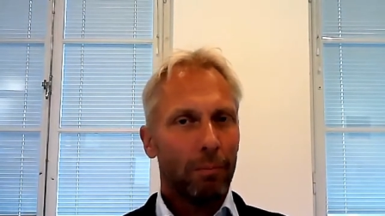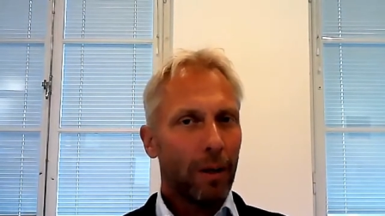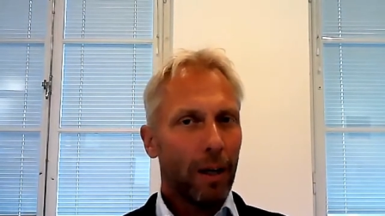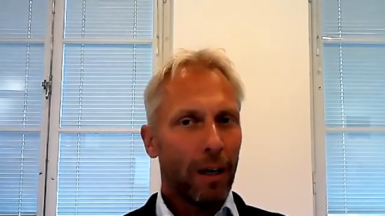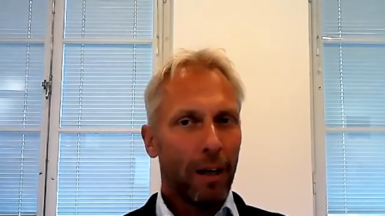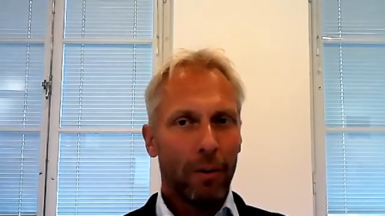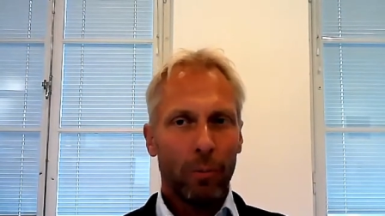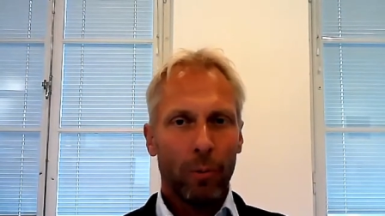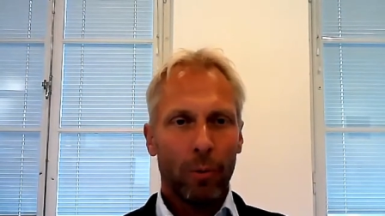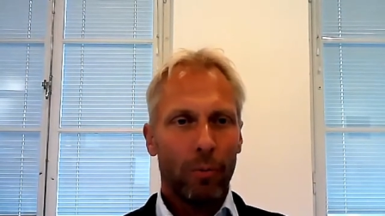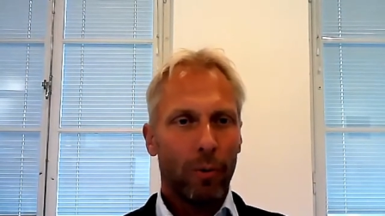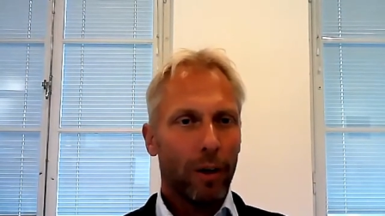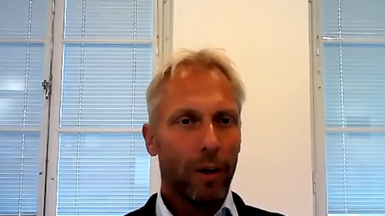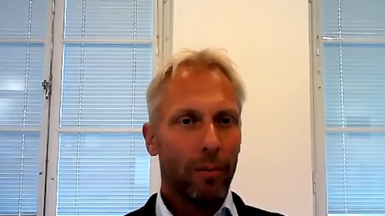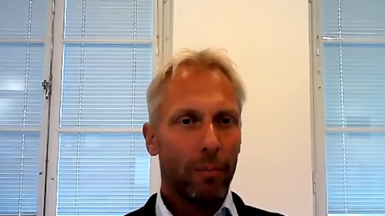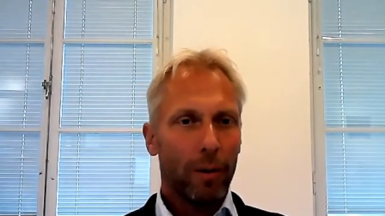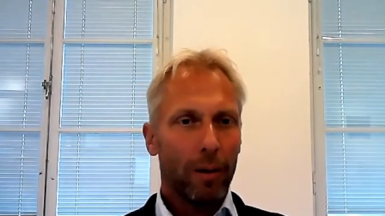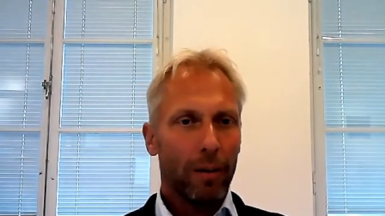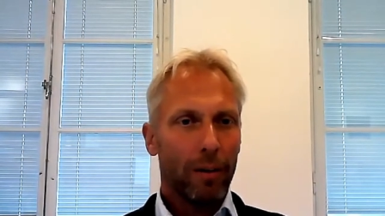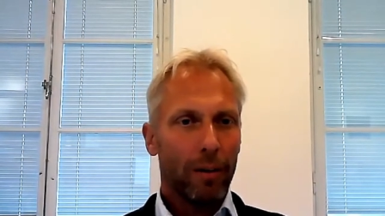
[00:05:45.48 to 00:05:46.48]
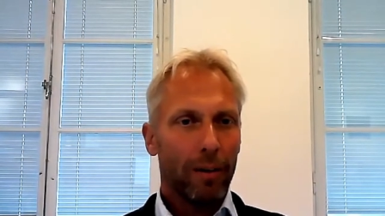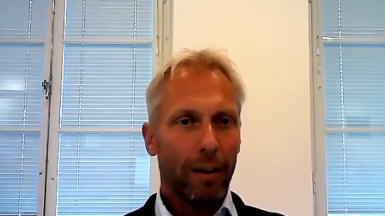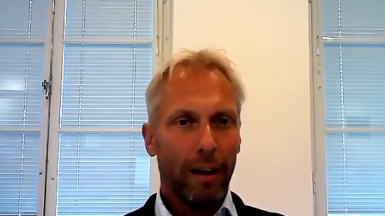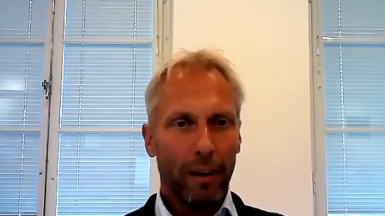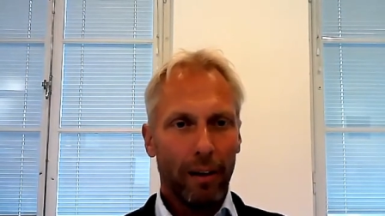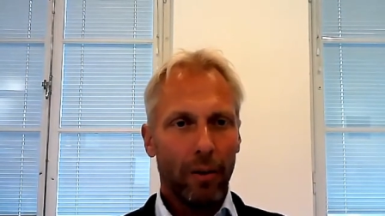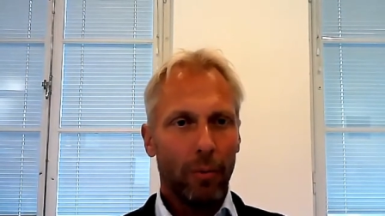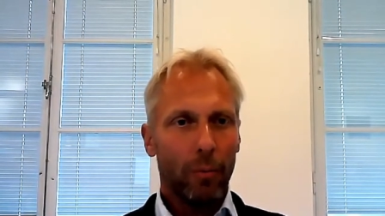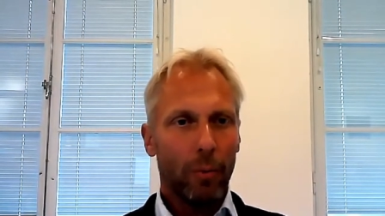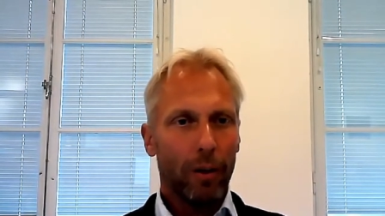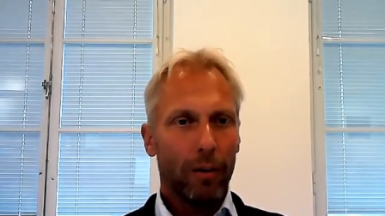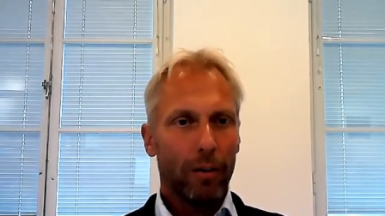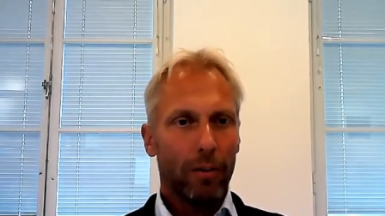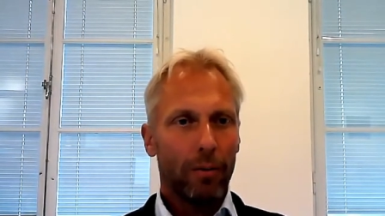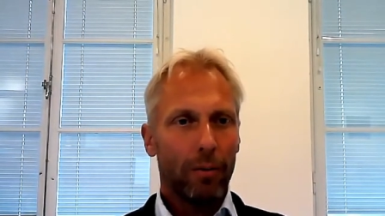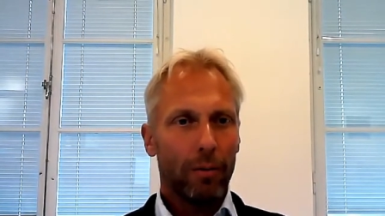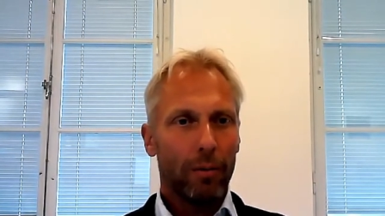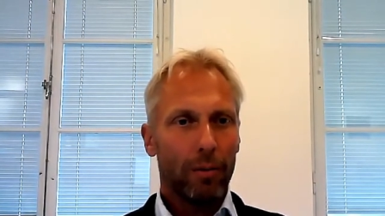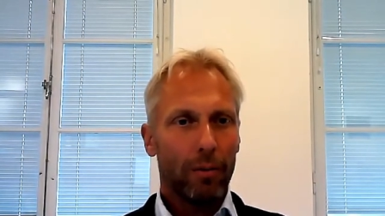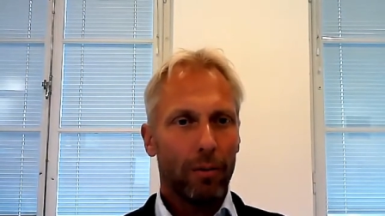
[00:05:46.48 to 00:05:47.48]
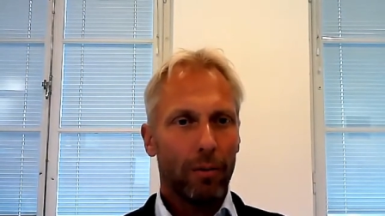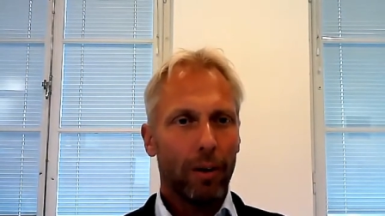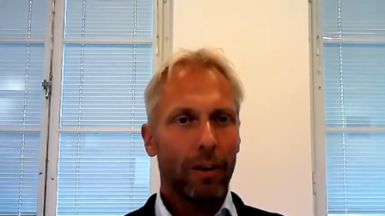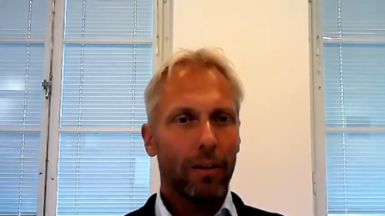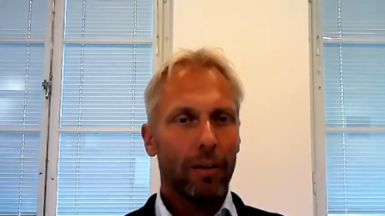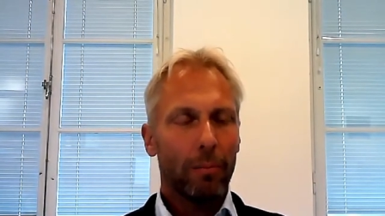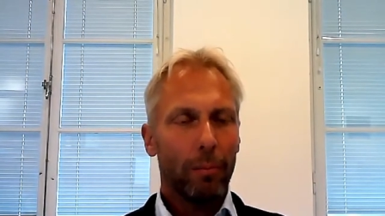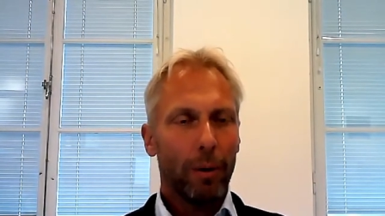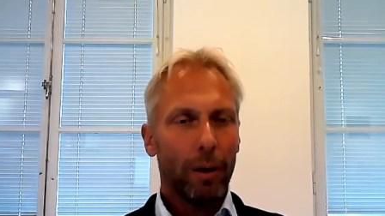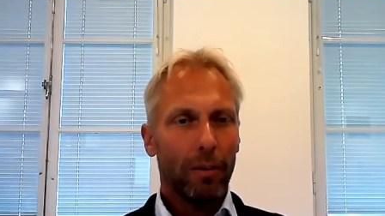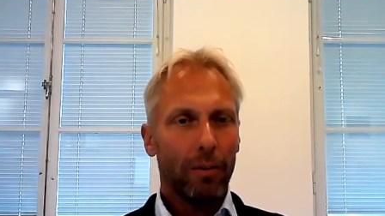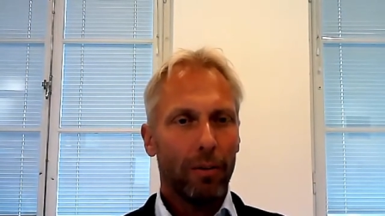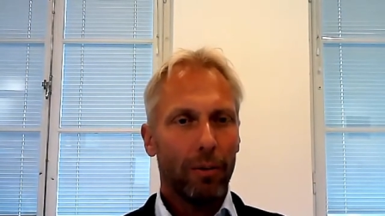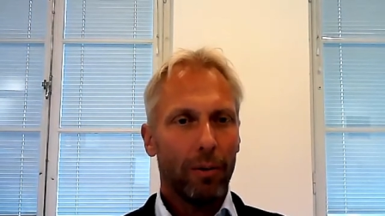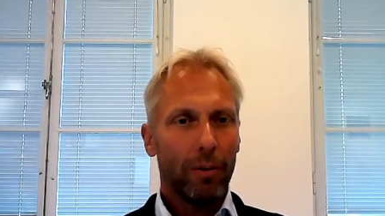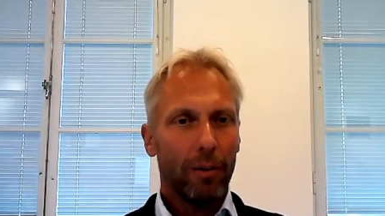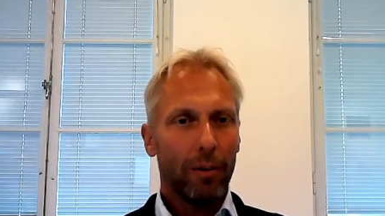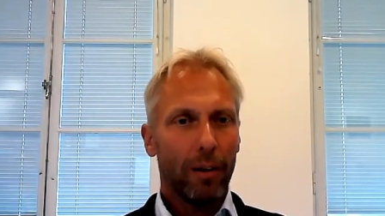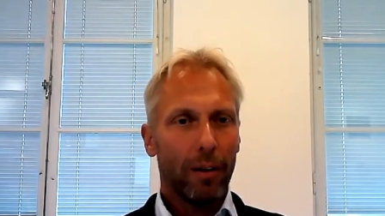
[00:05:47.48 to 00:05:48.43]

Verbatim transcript: I would recommend anyone to to get a mentor,